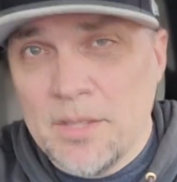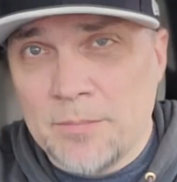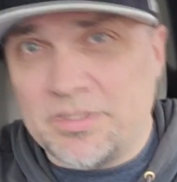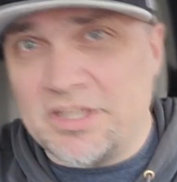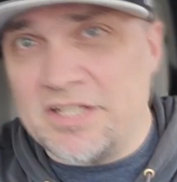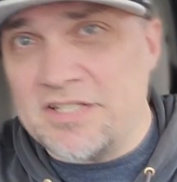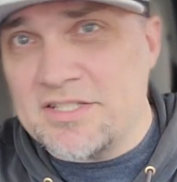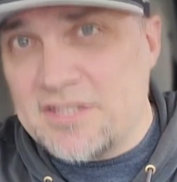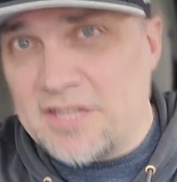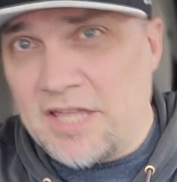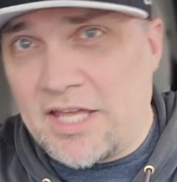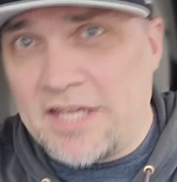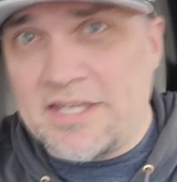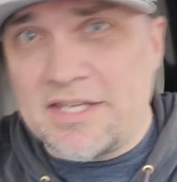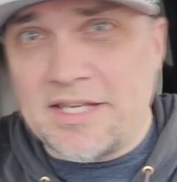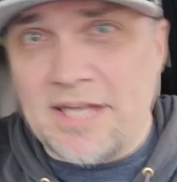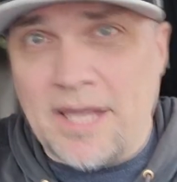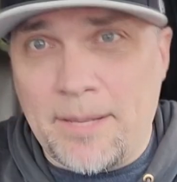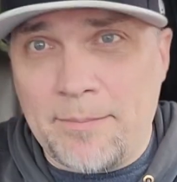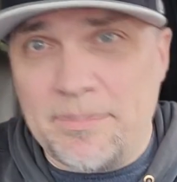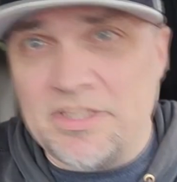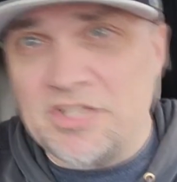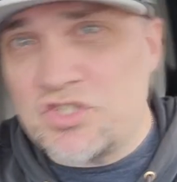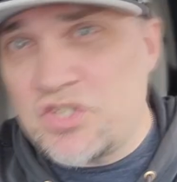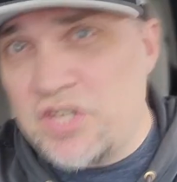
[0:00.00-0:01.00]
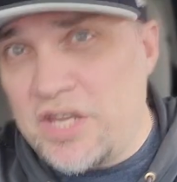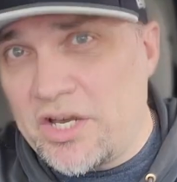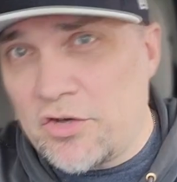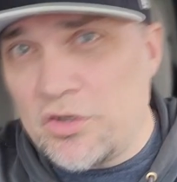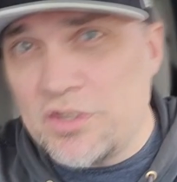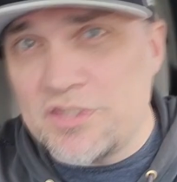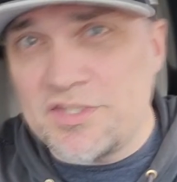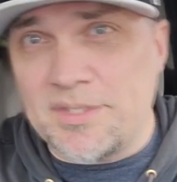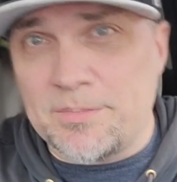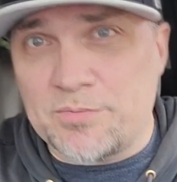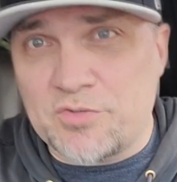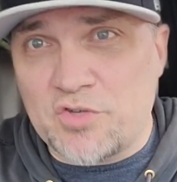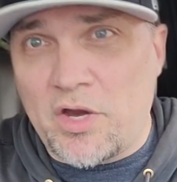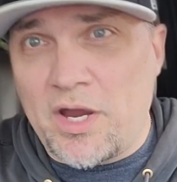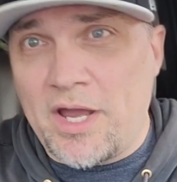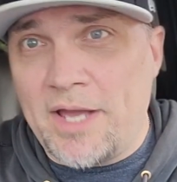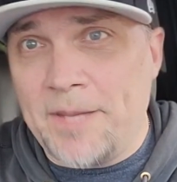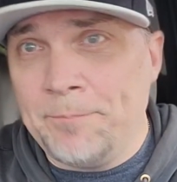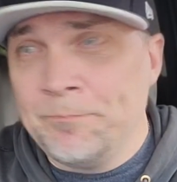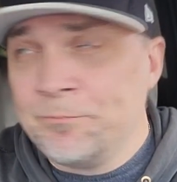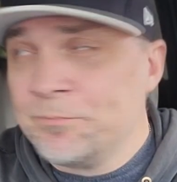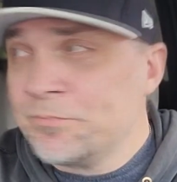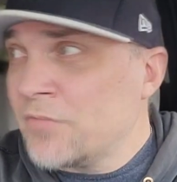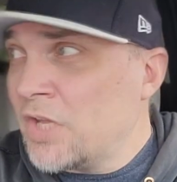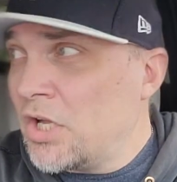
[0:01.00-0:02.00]
Please like, comment, share, and
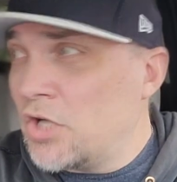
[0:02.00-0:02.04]
subscribe.